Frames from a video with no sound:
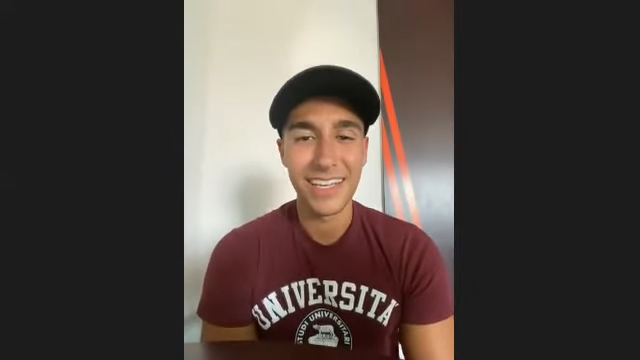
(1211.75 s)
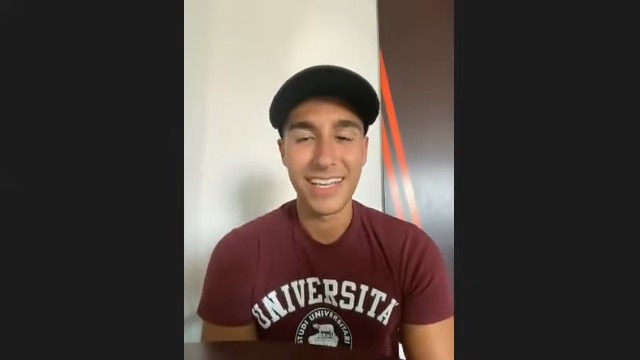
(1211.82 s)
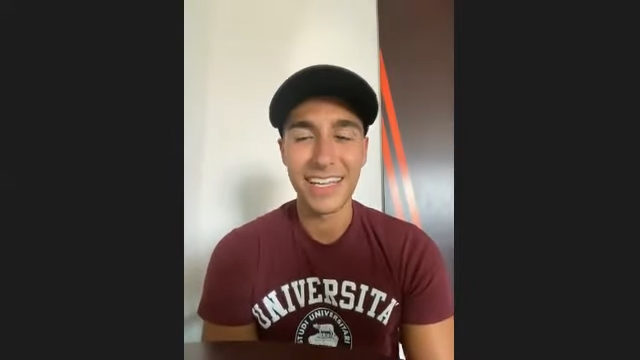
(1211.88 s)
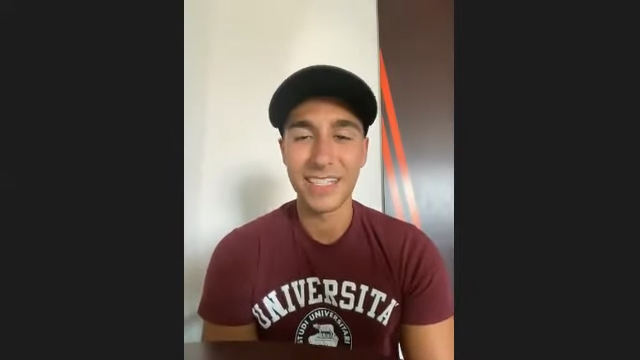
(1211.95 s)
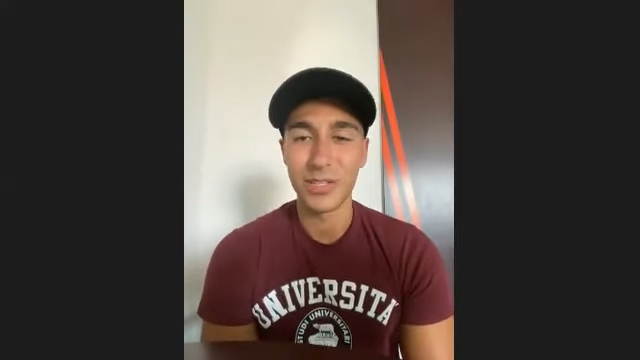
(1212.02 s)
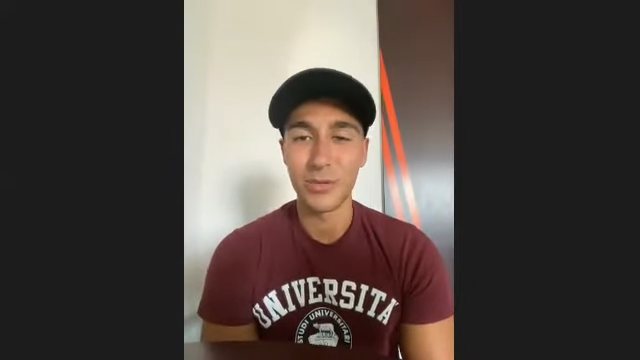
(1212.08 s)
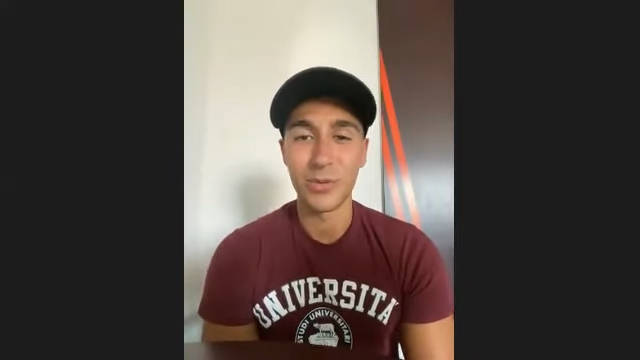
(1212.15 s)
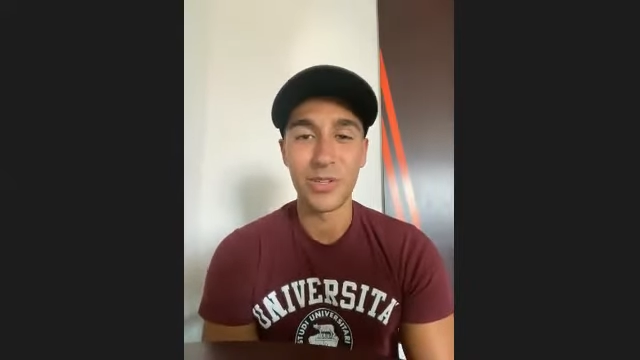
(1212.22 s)

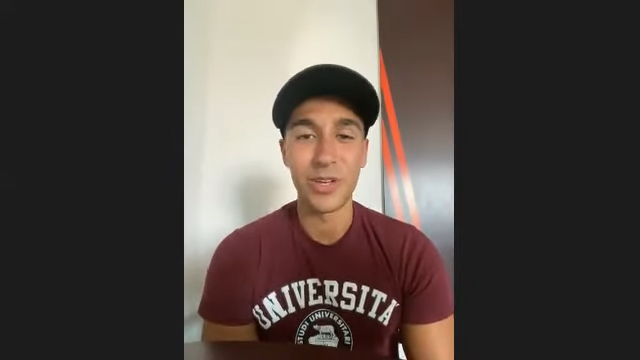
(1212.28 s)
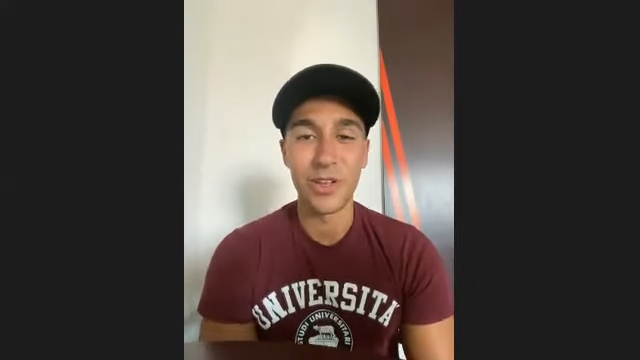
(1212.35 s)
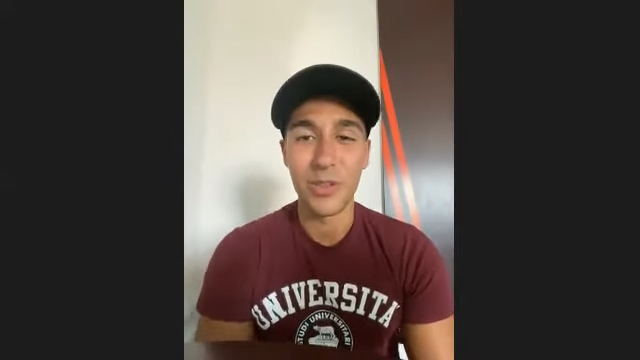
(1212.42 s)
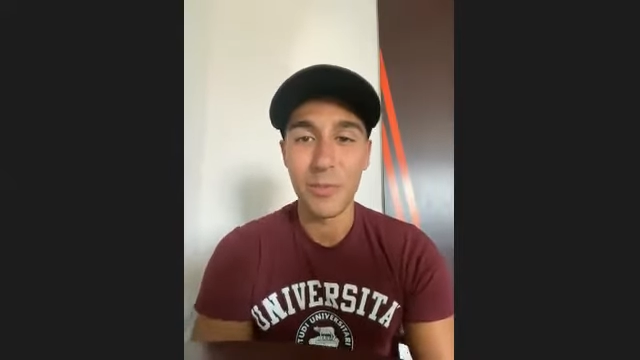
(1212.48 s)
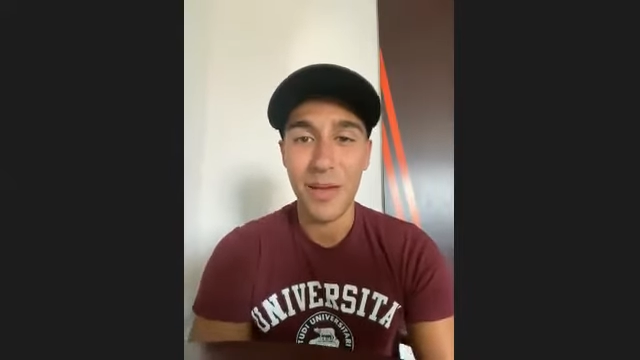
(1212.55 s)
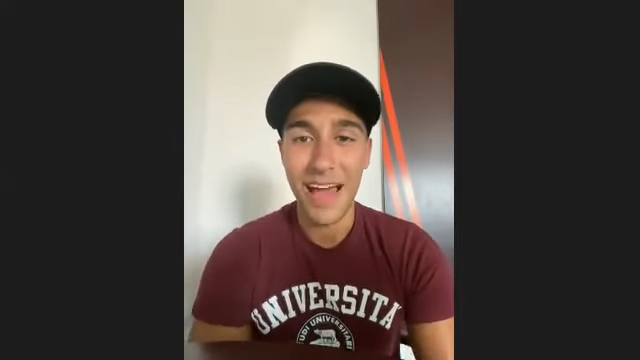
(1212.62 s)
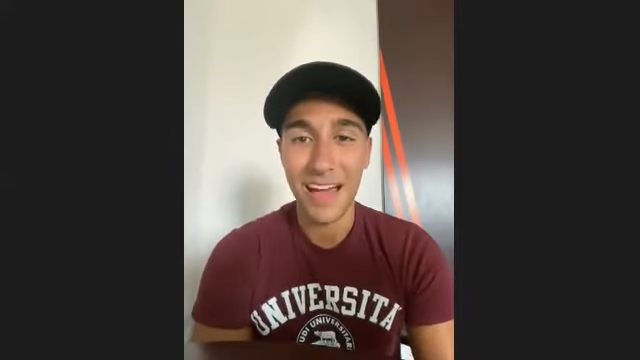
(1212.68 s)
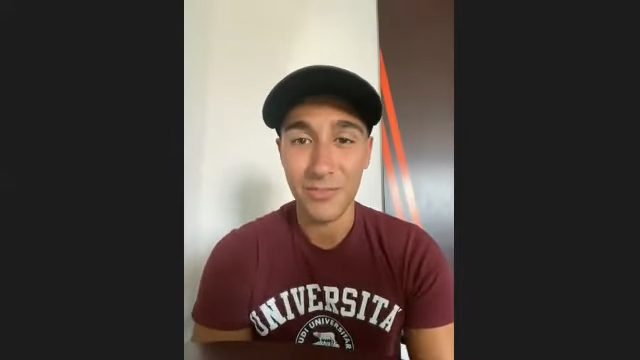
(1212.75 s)
isn't really on the
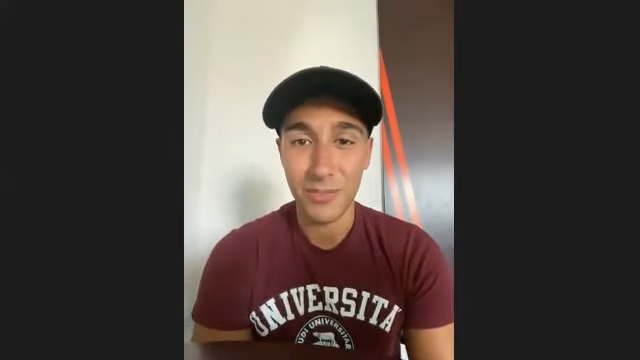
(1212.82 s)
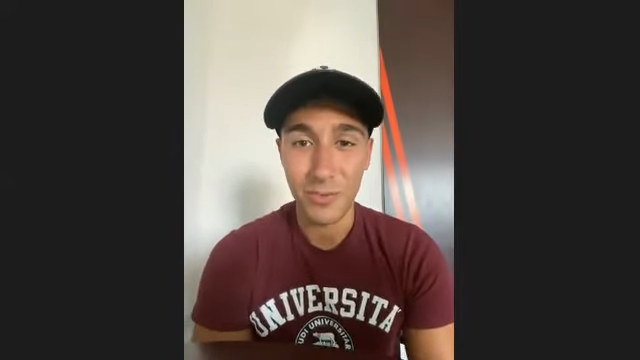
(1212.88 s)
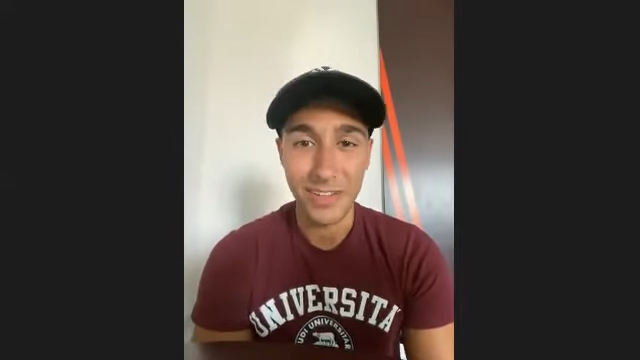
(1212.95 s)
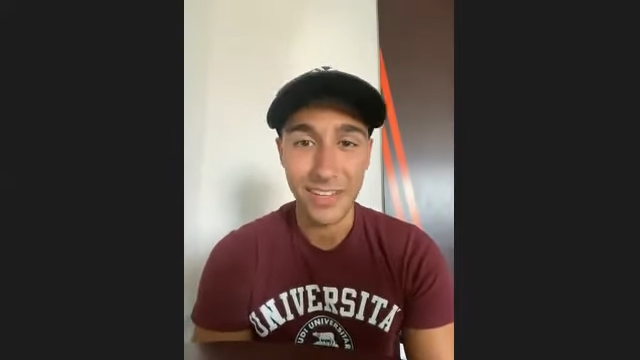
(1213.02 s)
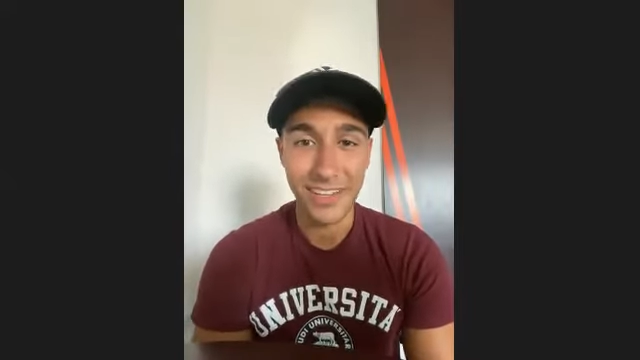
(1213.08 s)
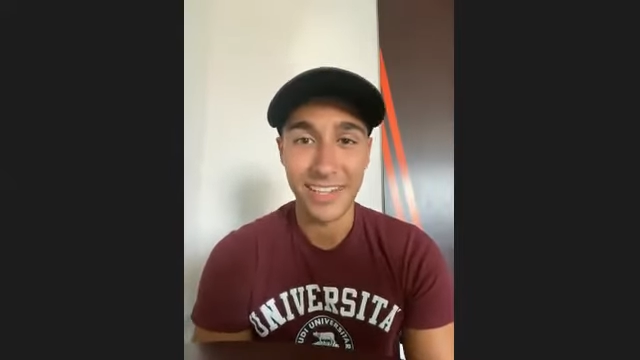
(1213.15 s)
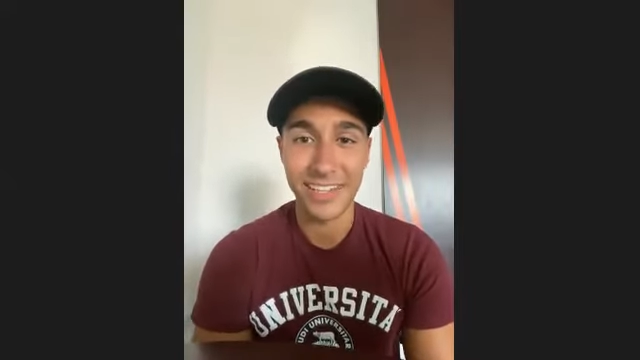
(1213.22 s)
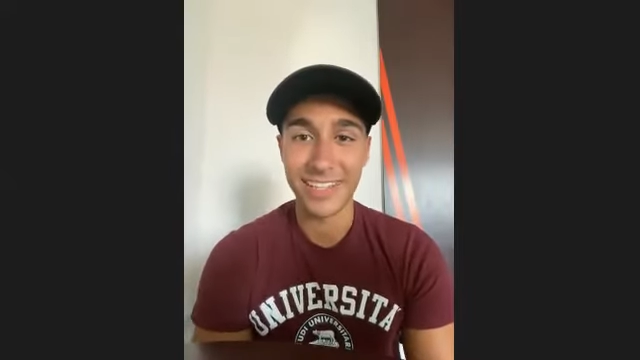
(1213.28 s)
map for
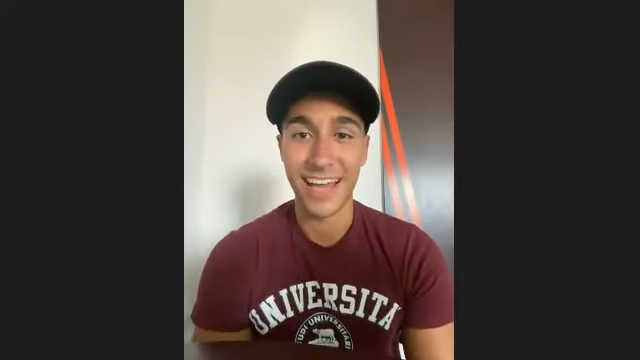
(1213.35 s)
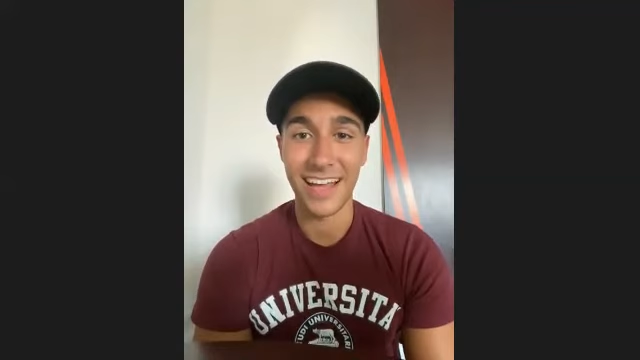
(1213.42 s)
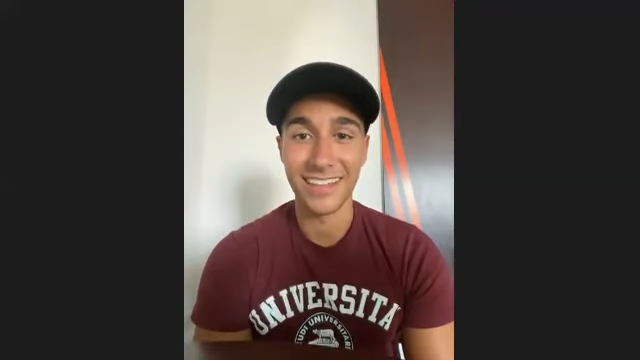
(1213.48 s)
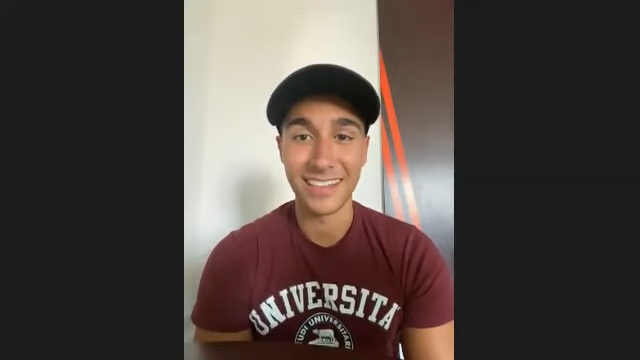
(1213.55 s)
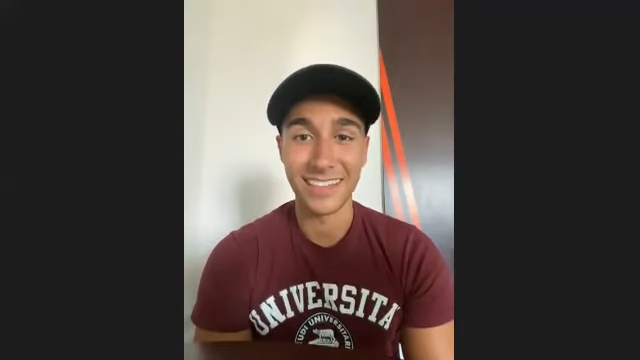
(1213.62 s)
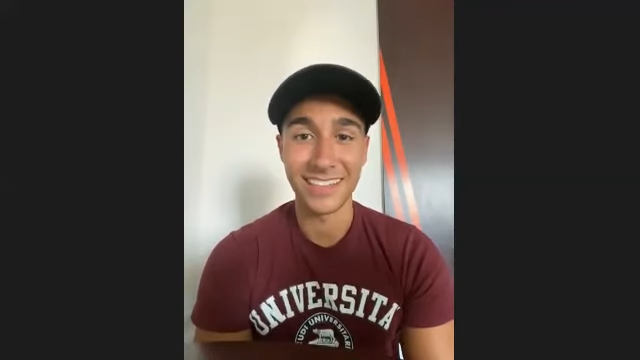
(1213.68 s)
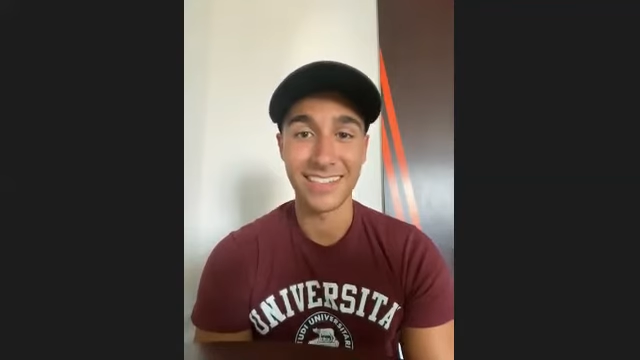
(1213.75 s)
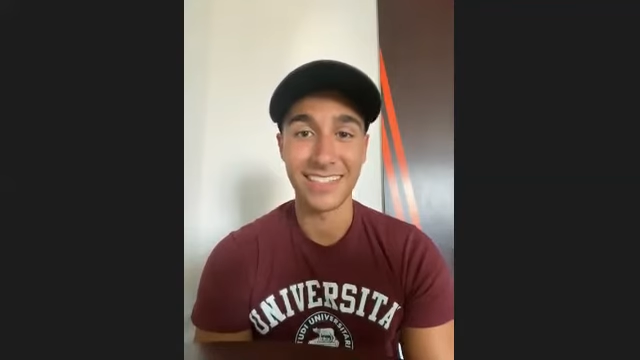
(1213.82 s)
being an
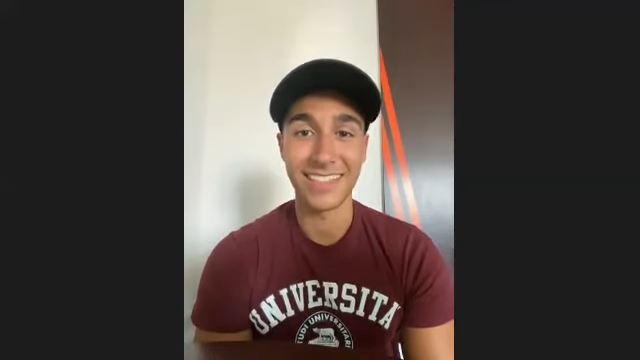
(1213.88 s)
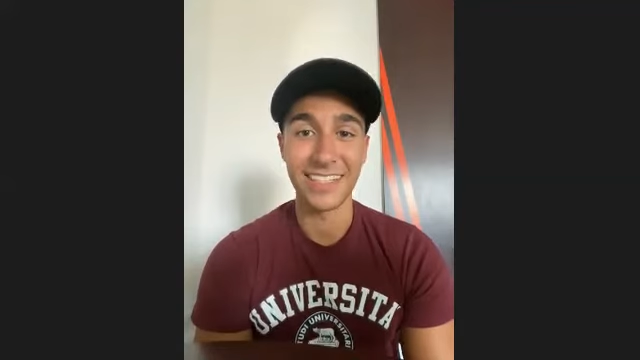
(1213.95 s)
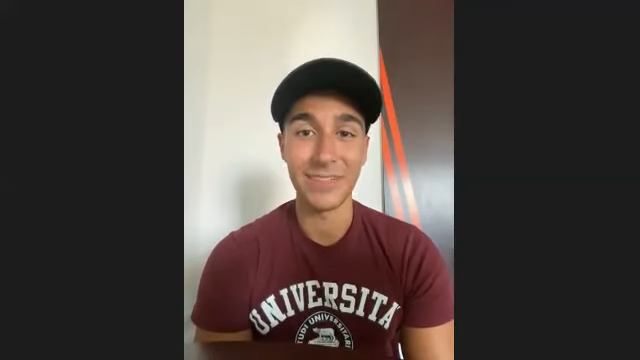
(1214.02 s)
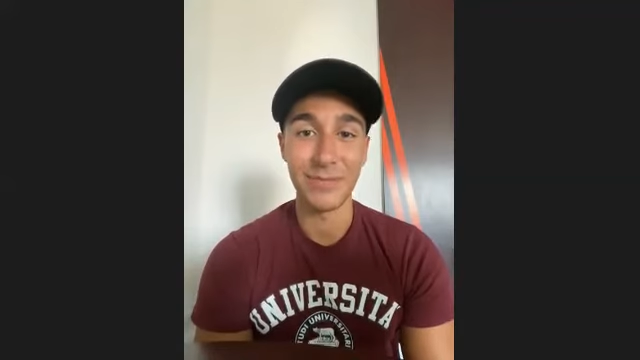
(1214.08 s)
Italian city,